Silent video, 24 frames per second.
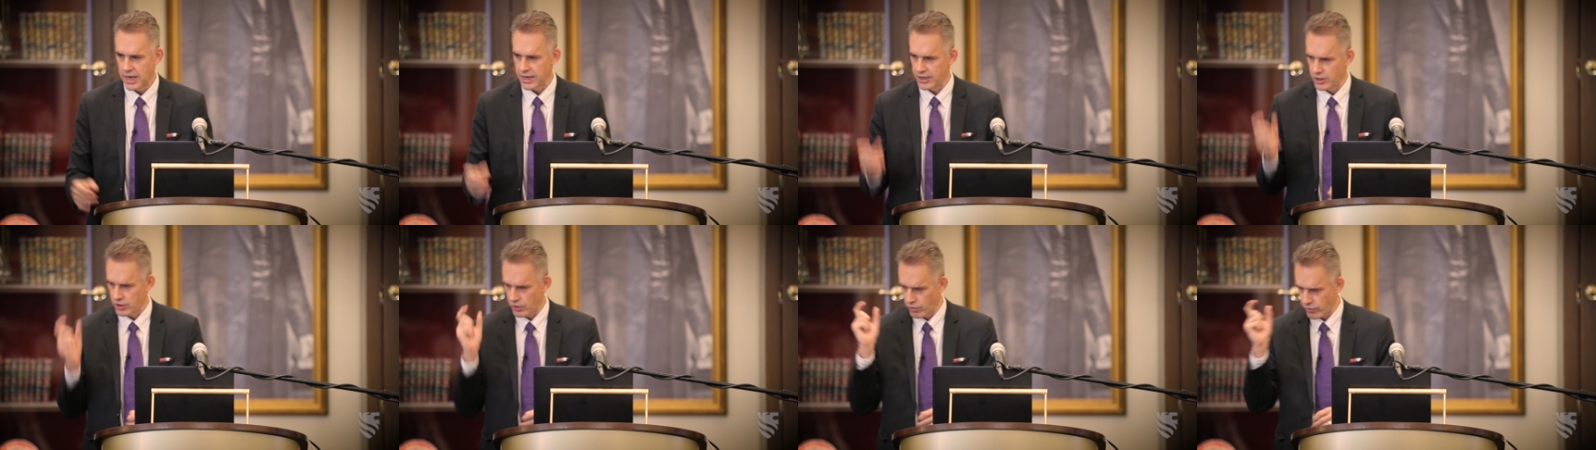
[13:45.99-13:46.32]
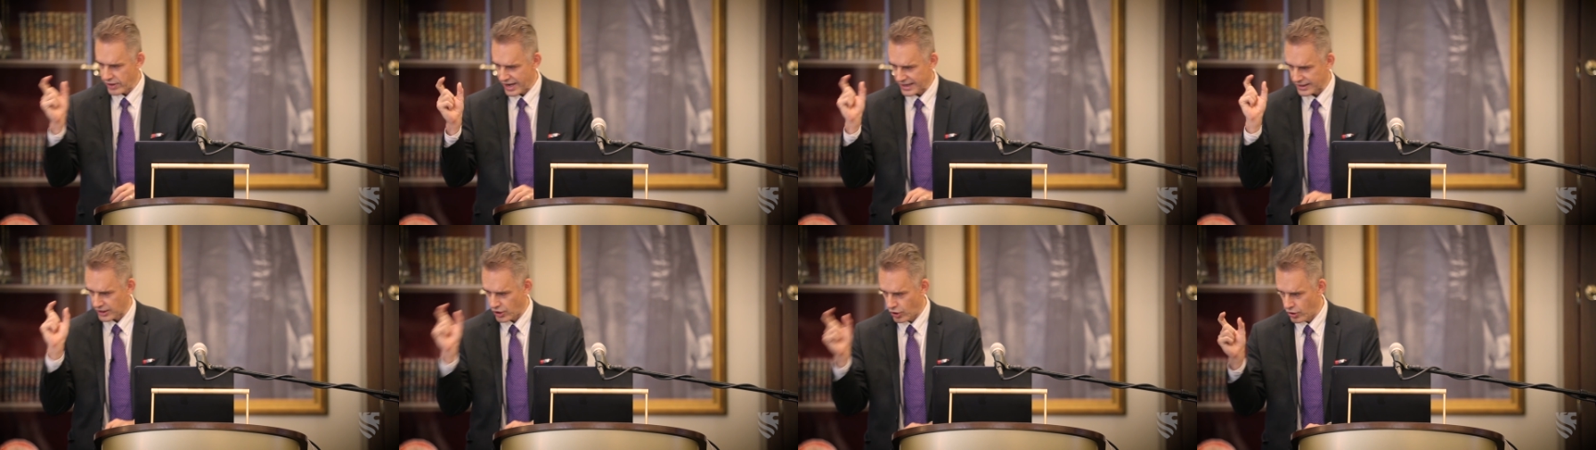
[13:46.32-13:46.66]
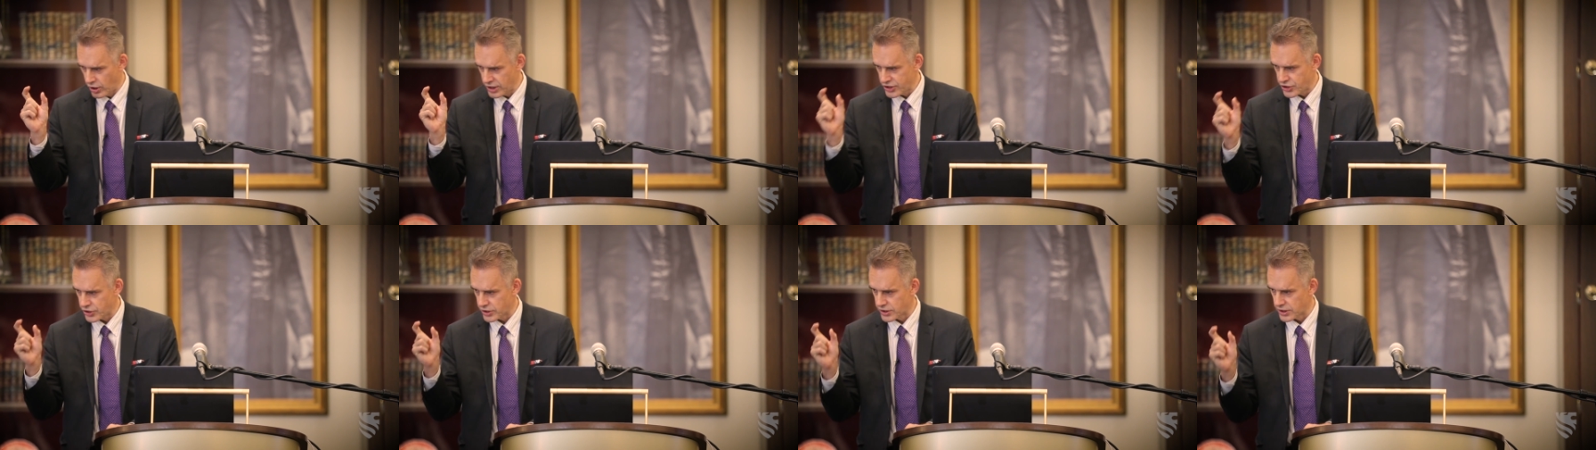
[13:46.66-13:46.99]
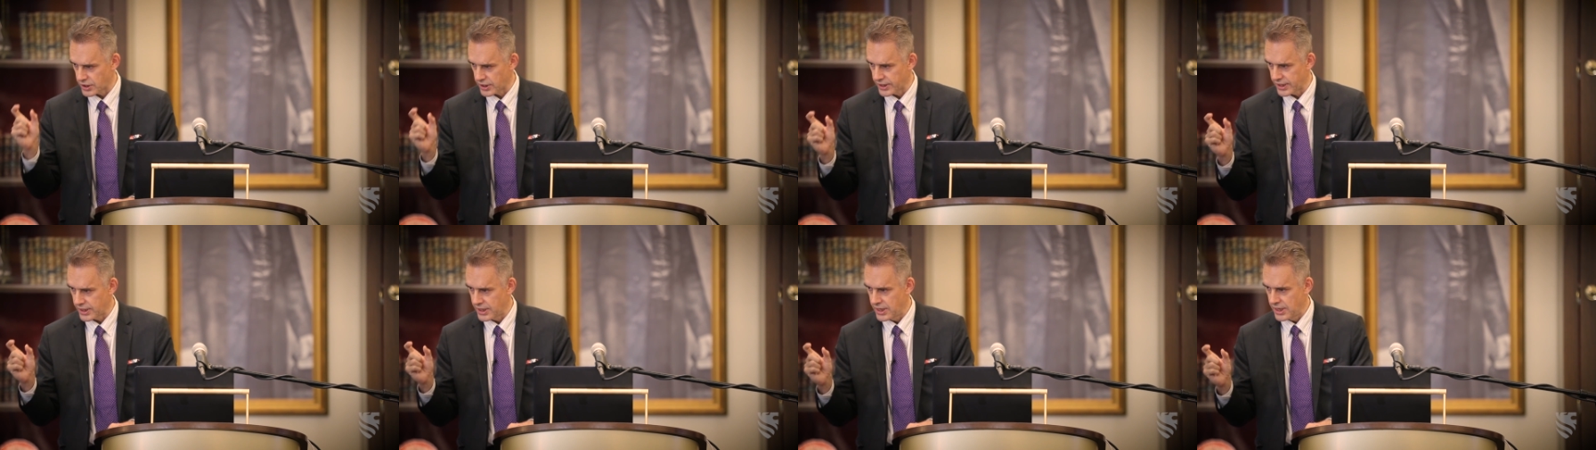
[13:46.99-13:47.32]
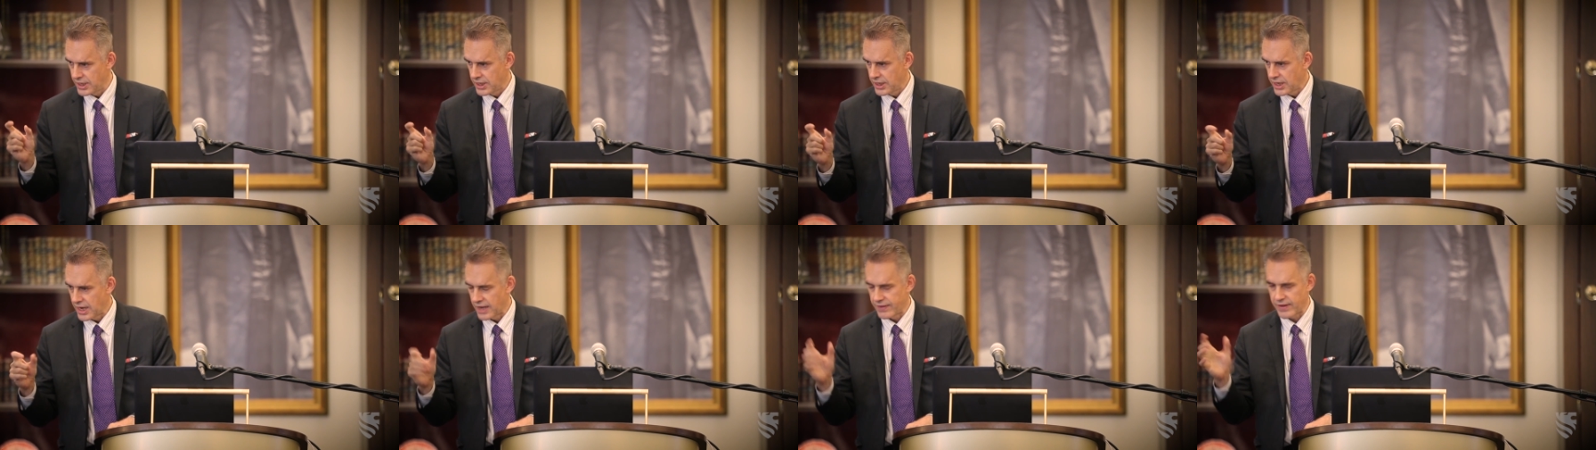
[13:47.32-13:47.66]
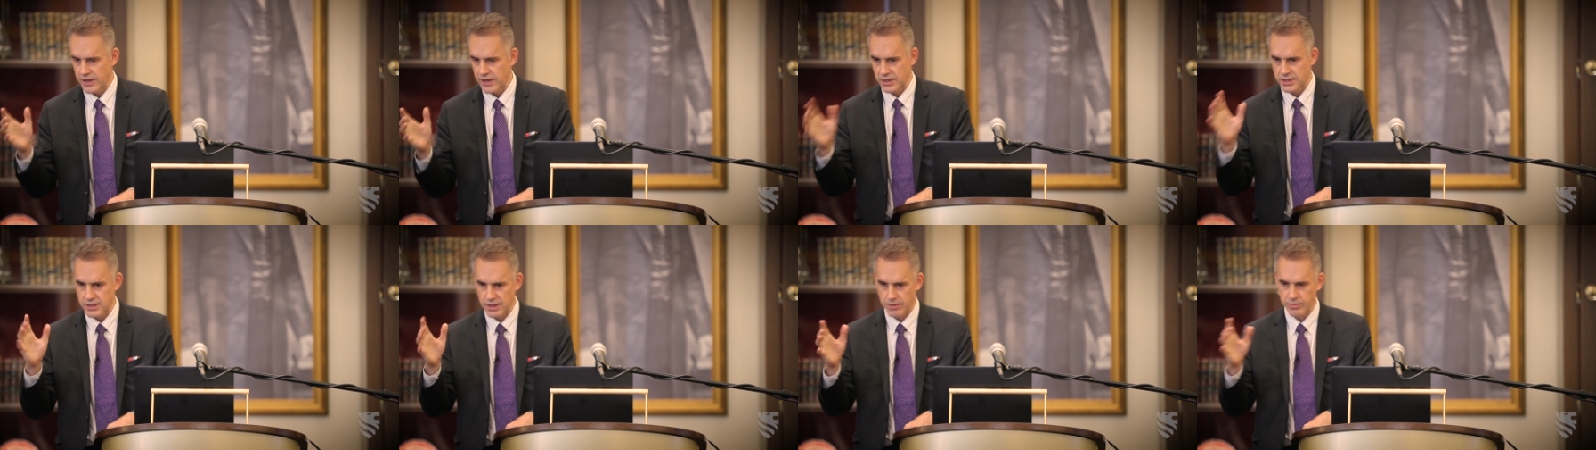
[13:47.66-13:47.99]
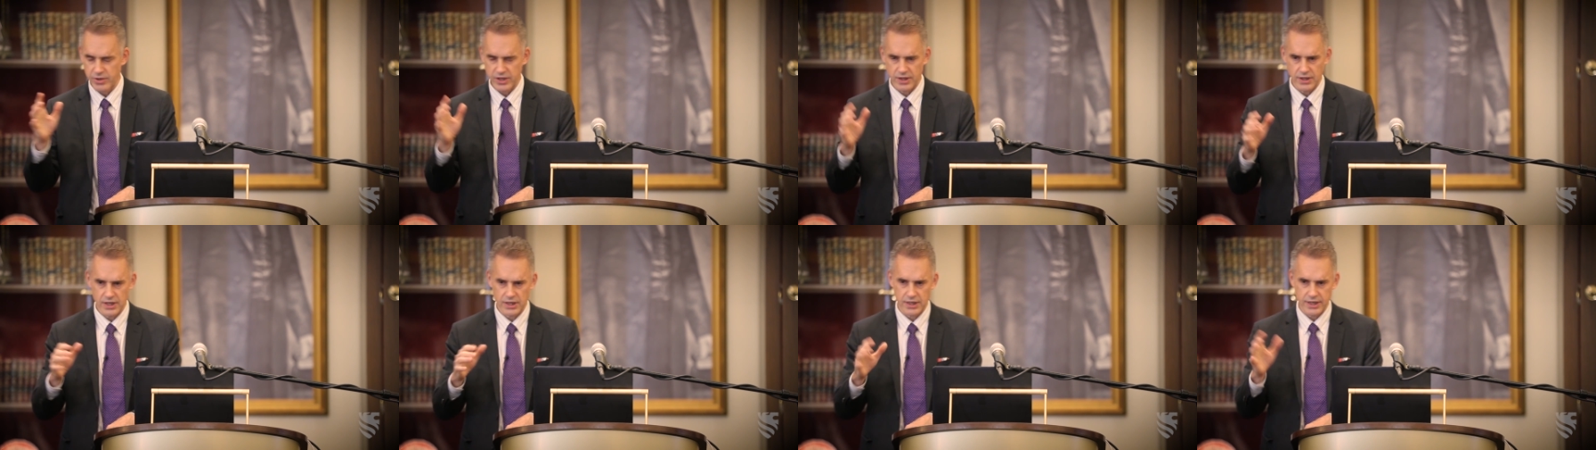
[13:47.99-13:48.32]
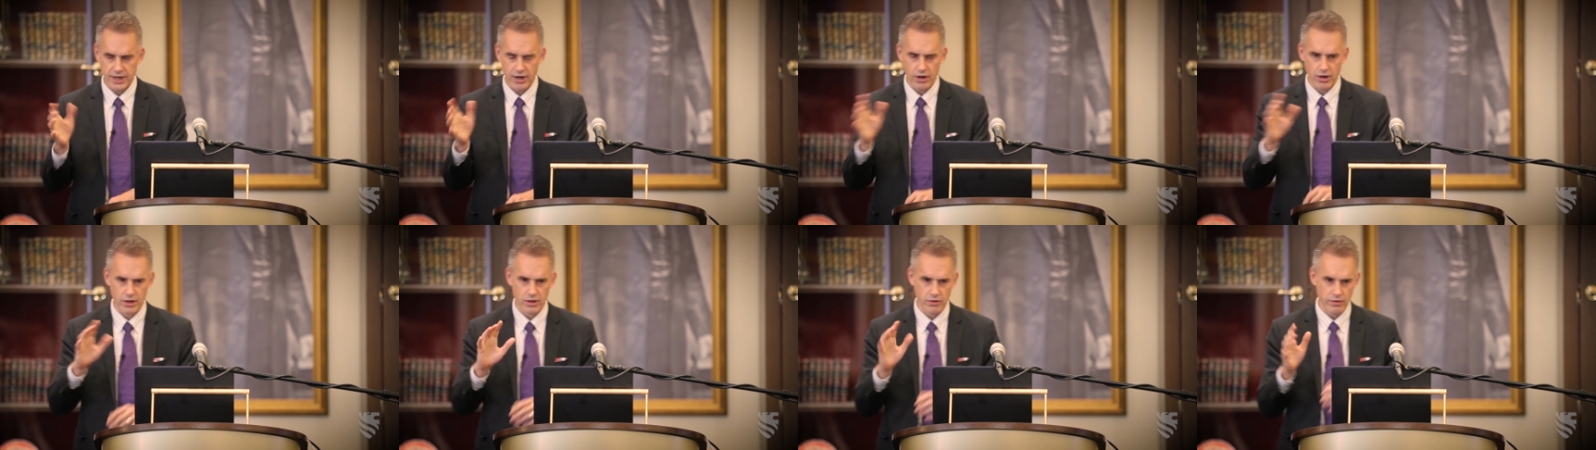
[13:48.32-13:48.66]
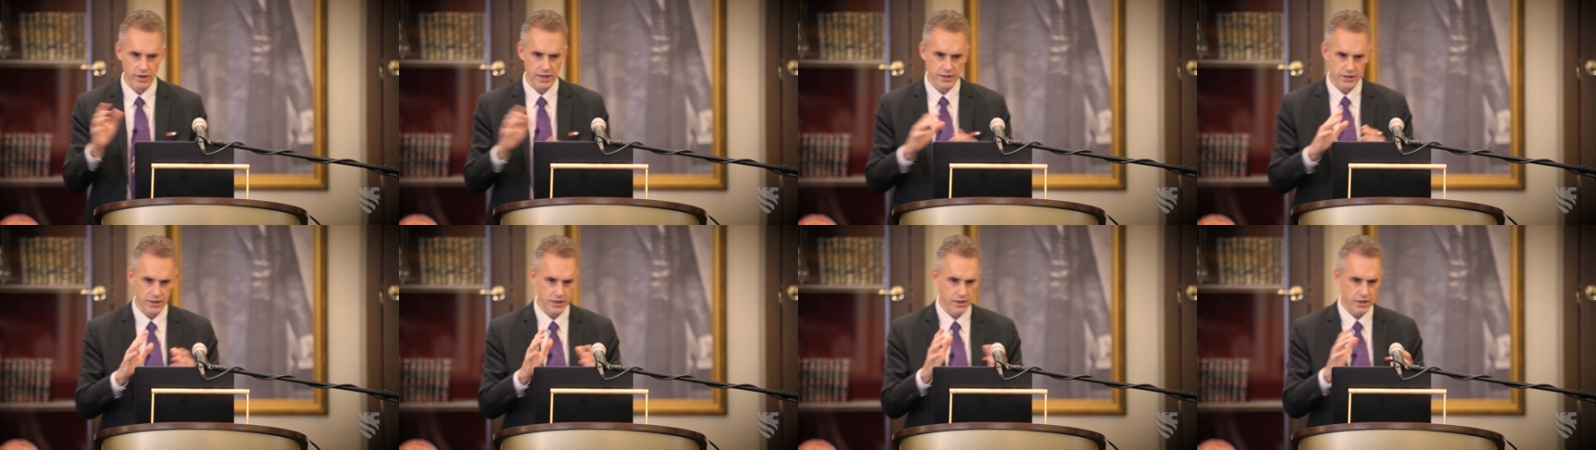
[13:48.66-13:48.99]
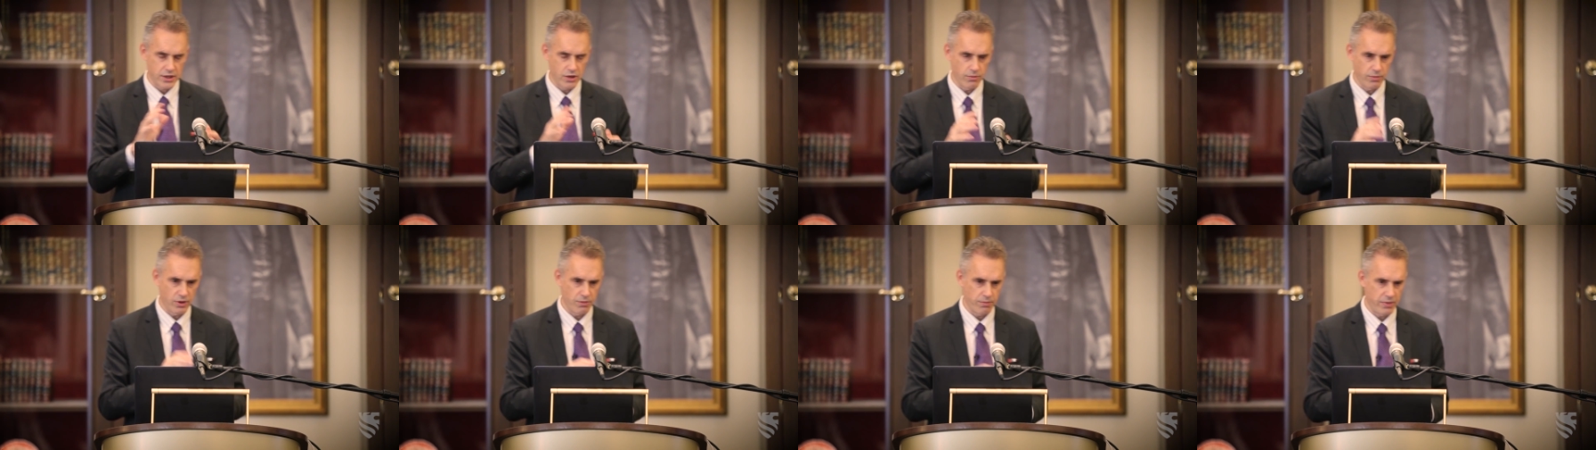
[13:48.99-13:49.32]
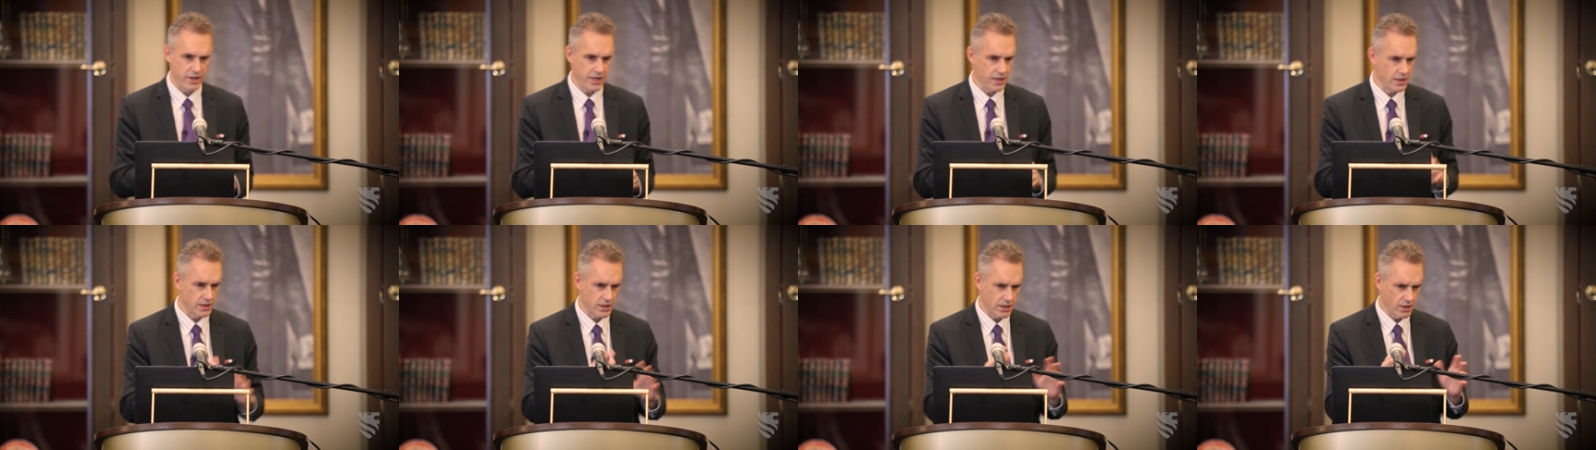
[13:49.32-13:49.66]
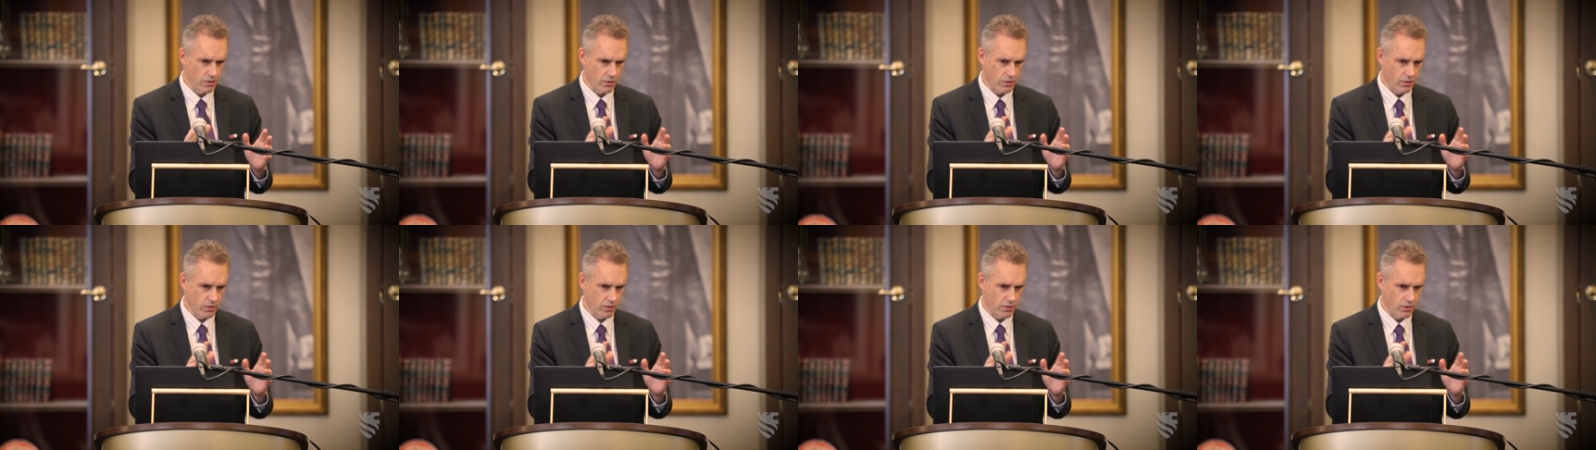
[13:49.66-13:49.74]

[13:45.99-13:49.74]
And you know that consciously. And that's something that characterizes human beings